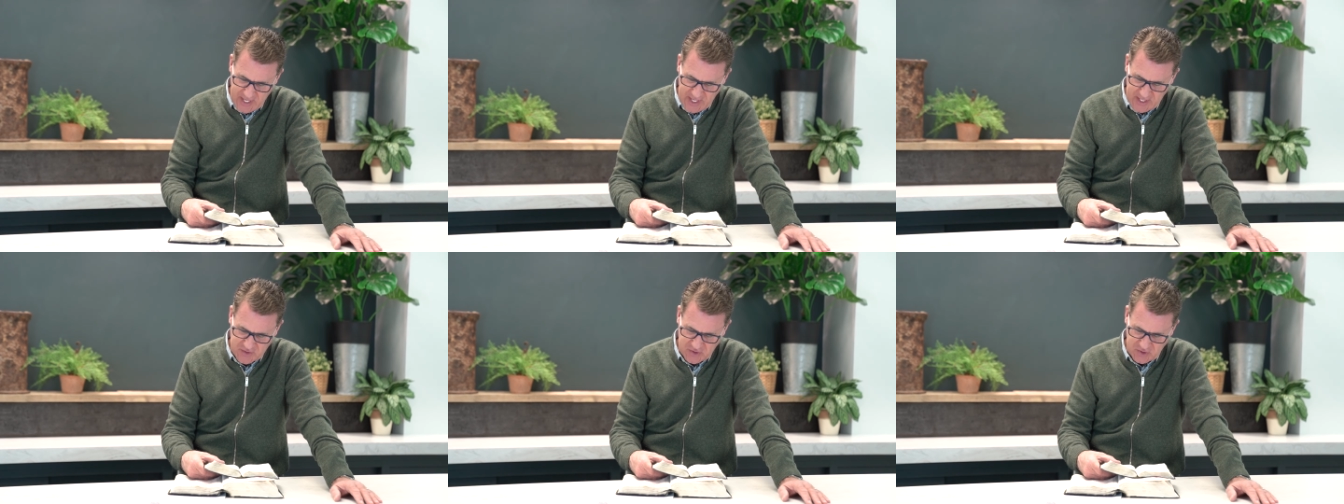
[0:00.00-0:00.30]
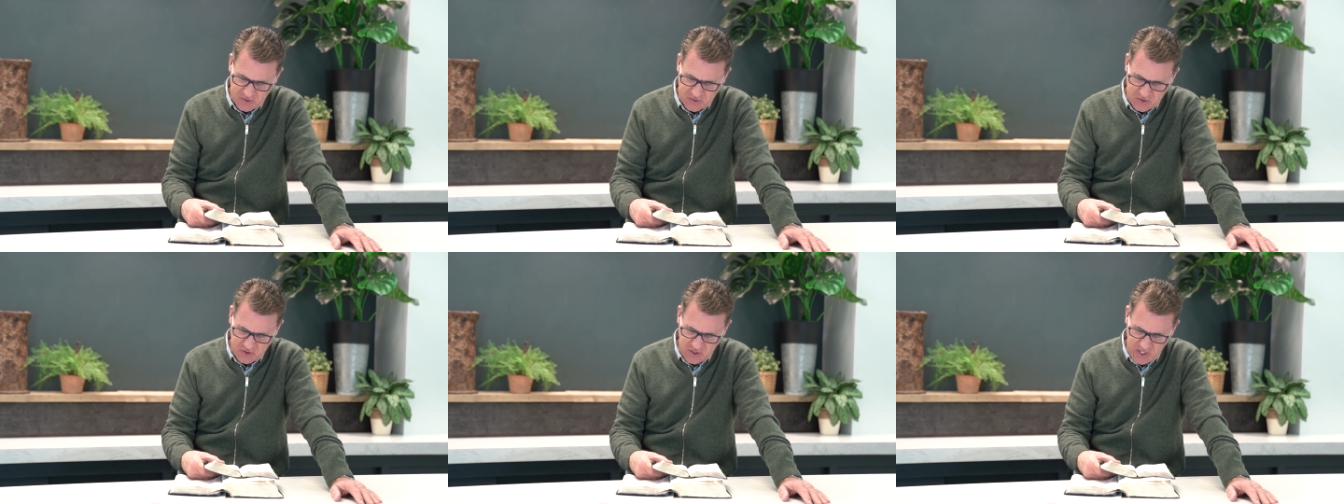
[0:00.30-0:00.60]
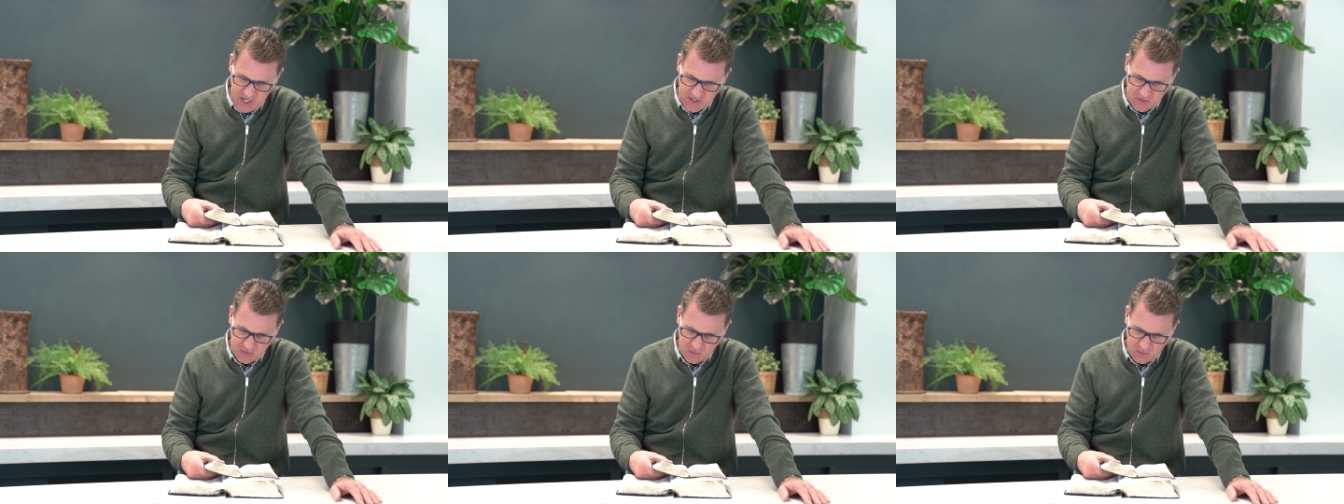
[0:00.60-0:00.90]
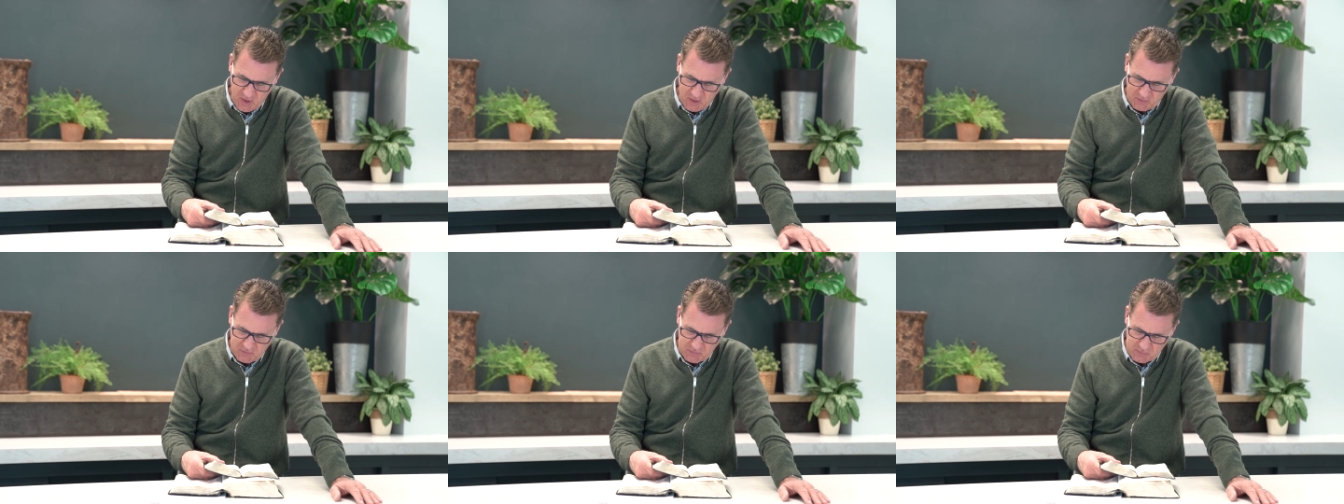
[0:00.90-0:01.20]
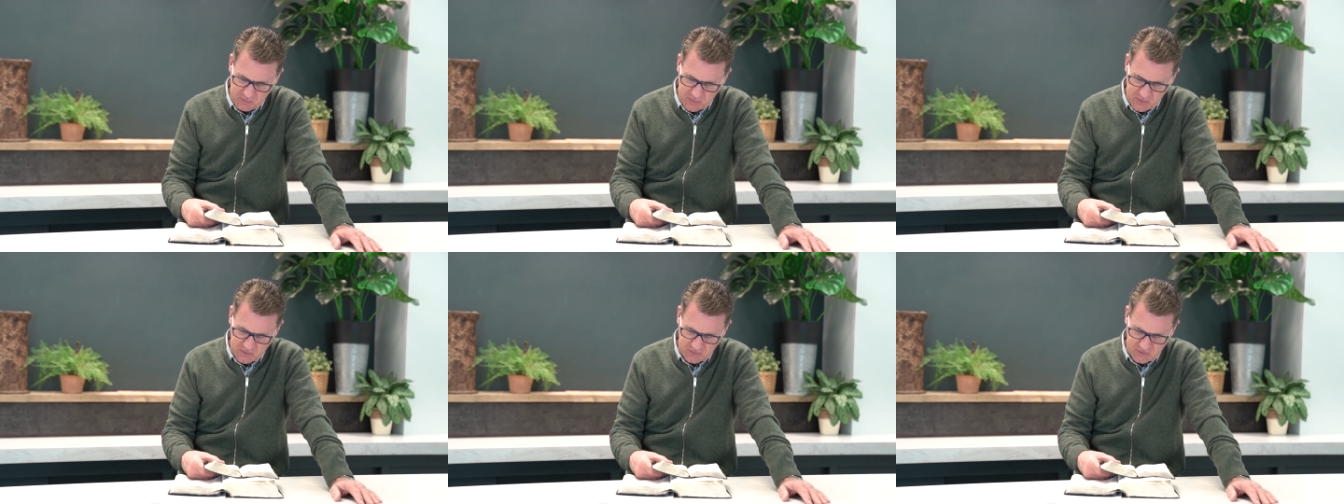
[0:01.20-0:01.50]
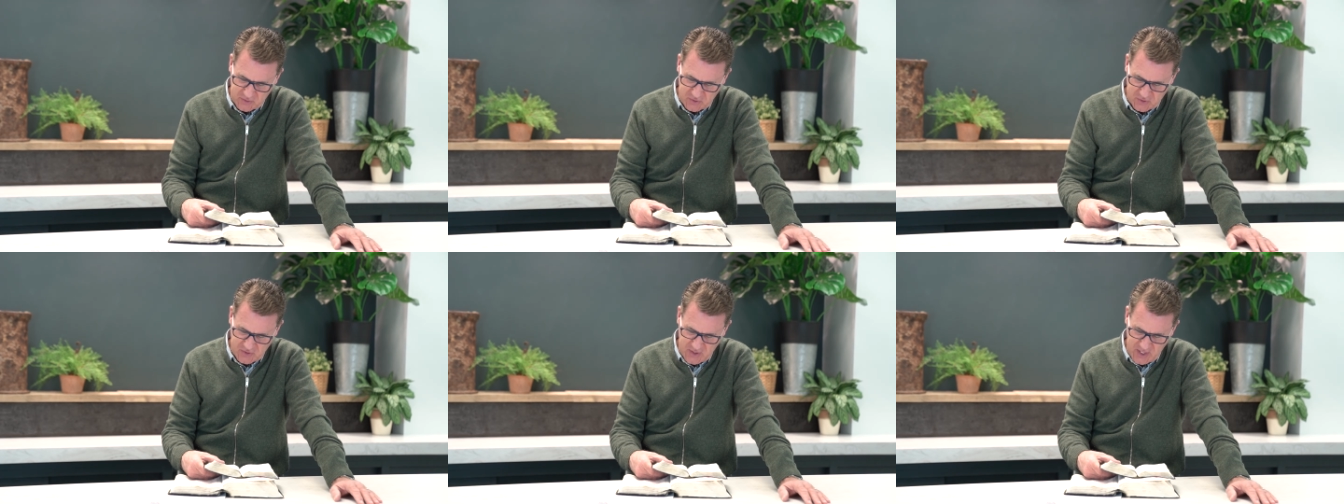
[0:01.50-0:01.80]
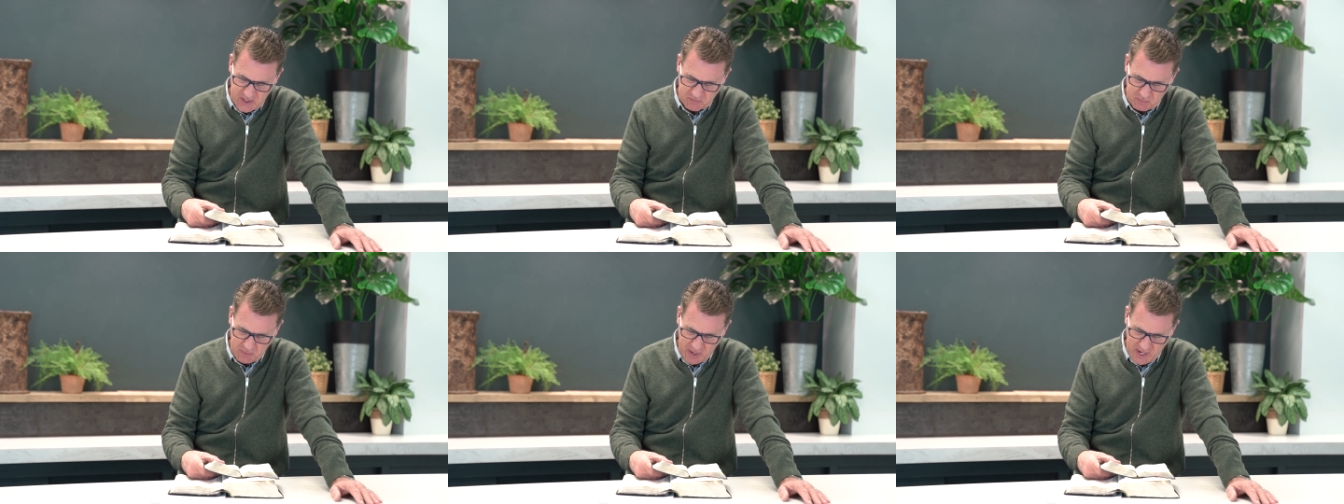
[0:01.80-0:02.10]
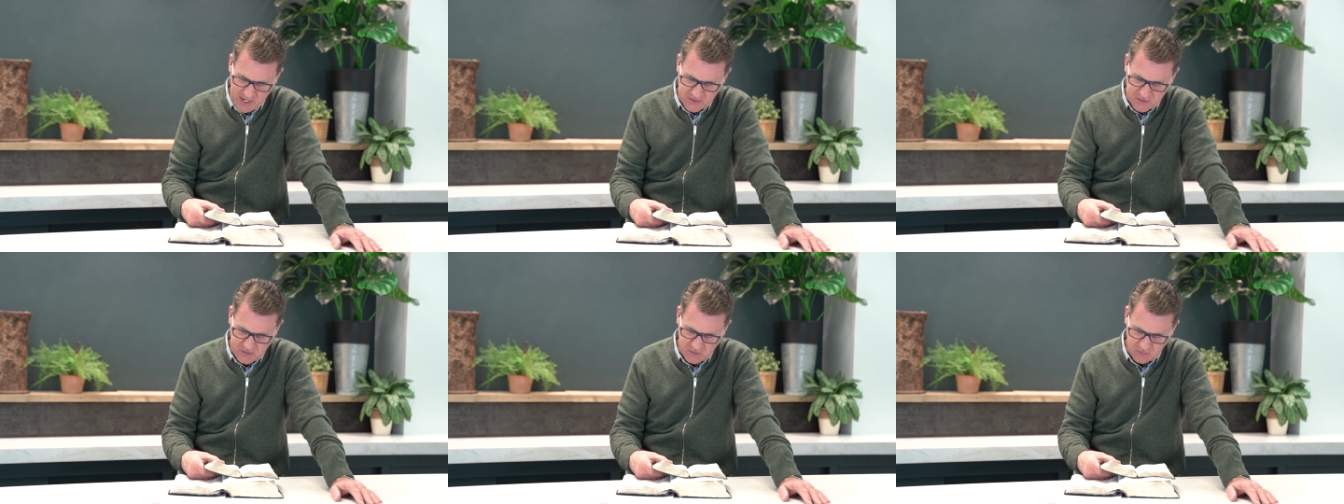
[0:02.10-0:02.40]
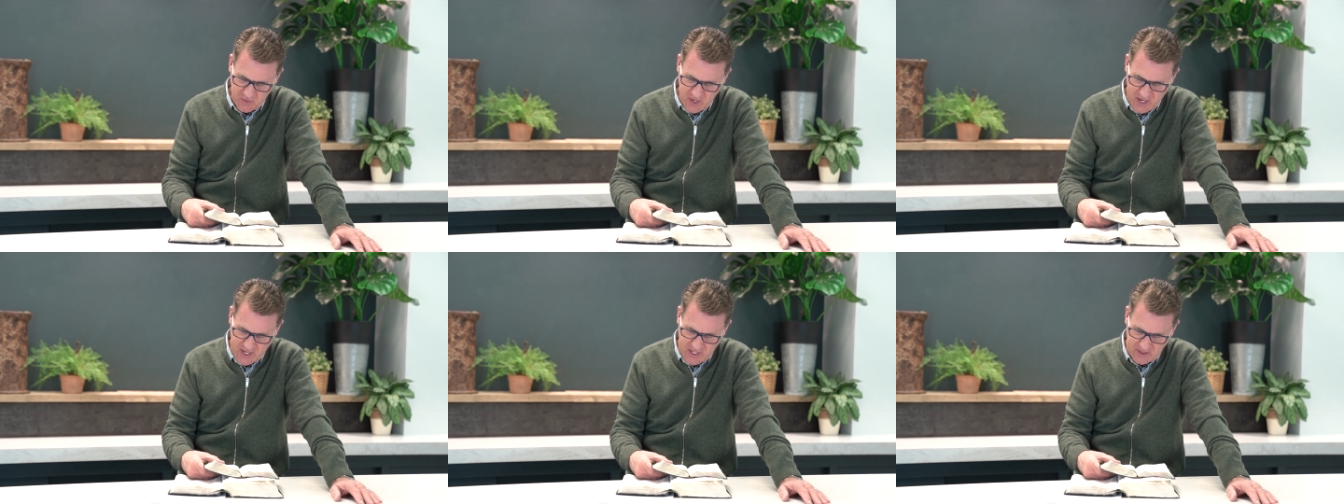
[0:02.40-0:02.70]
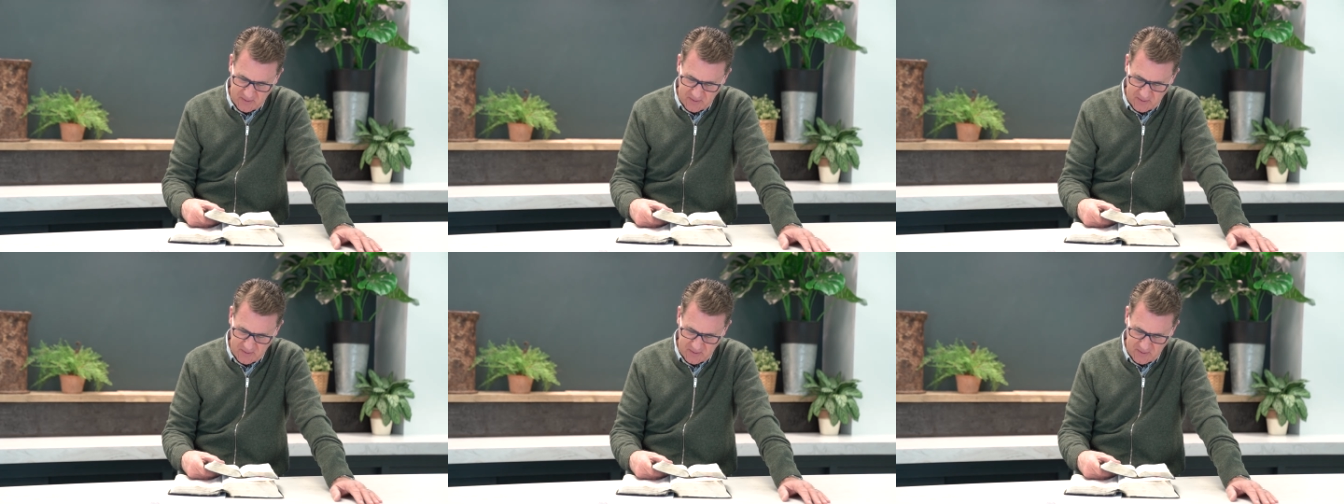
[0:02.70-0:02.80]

as a channel of brooks that pass away,